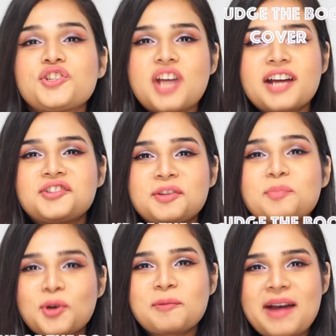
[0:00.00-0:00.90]
judge the
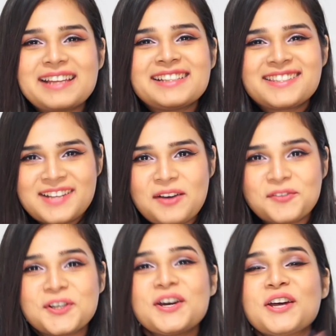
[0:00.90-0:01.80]
book by its
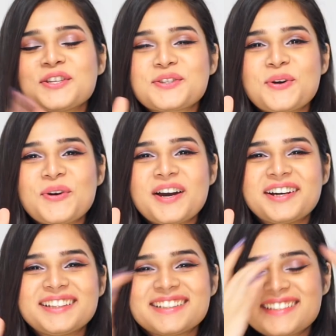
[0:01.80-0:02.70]
cover. So
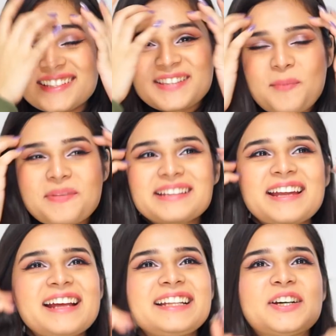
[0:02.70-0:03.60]
this is something
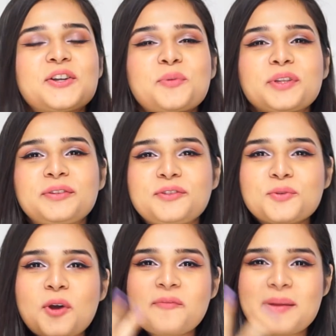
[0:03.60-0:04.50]
that I learned with
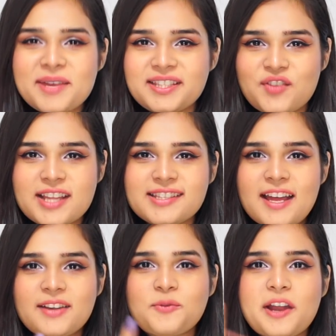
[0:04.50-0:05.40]
two of my best friends,
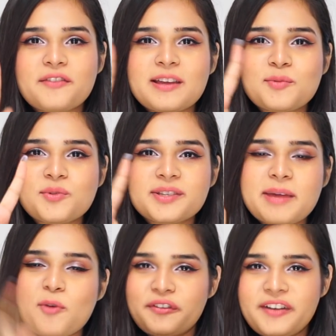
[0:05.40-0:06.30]
and one of them who is
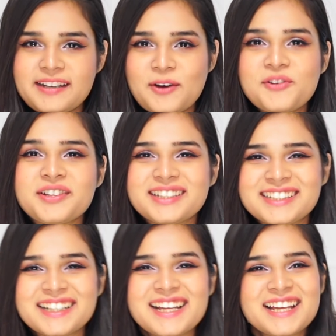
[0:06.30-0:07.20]
my boyfriend now.
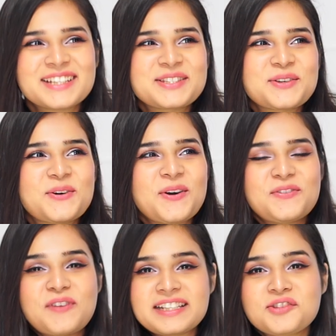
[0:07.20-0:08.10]
So
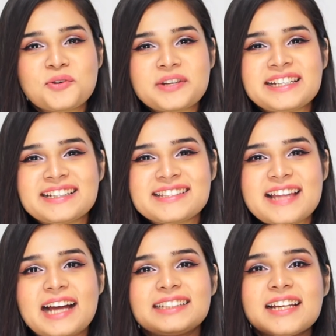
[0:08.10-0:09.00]
funny story is
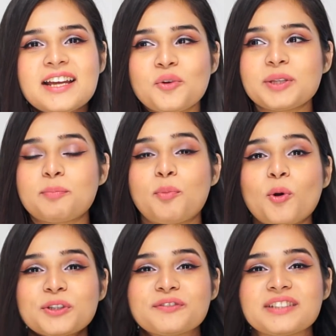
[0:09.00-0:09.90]
that with
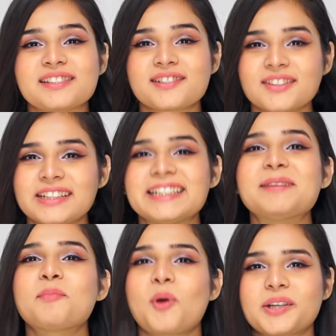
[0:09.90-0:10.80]
both of these really
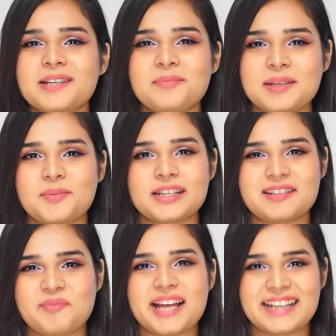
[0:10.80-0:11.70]
important people
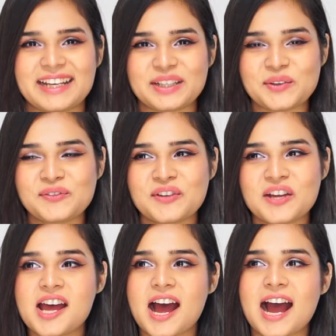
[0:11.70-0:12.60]
in my life,
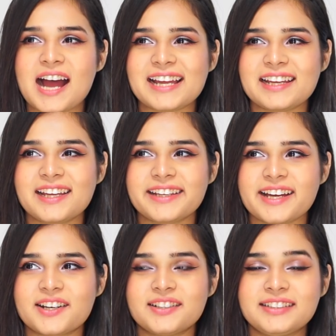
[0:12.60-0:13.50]
I
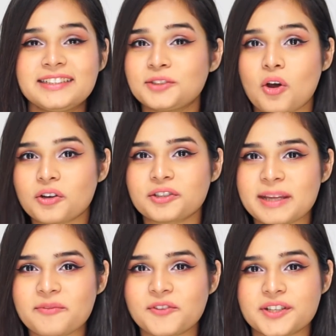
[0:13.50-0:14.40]
didn't talk to
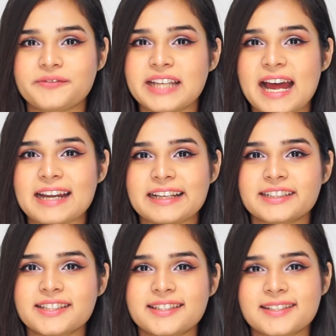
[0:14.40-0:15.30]
them first. We had like
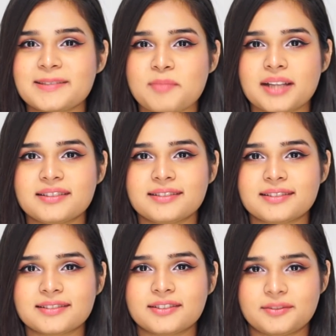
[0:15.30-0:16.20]
a 6-month,
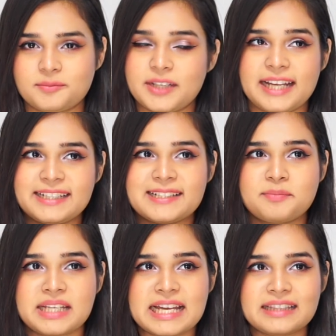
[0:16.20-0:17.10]
at least
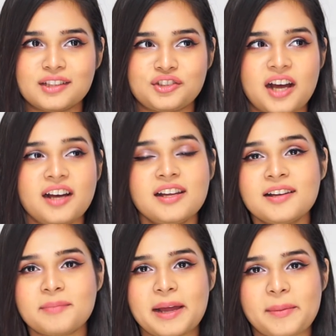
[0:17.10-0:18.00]
me and Disha,
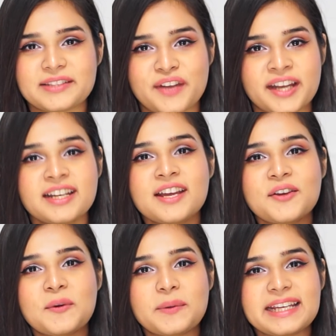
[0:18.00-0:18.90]
my best friend,
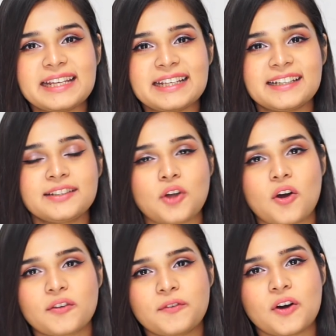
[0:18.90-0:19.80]
we didn't
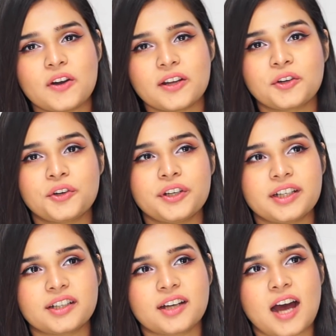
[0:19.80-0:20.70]
talk for a good
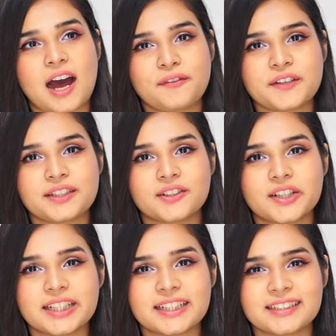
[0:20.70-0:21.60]
half a
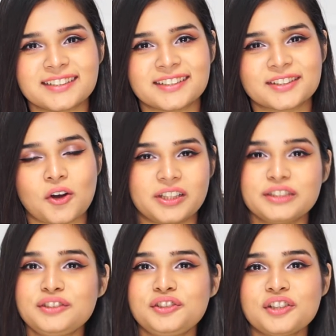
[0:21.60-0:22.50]
year in
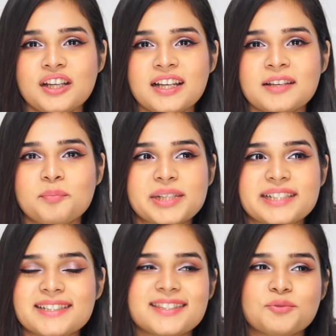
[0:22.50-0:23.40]
college
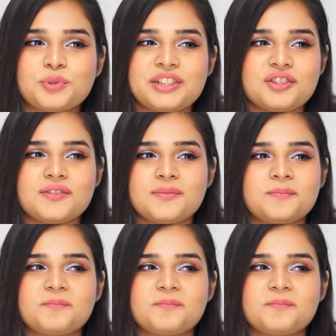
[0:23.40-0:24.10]
because we just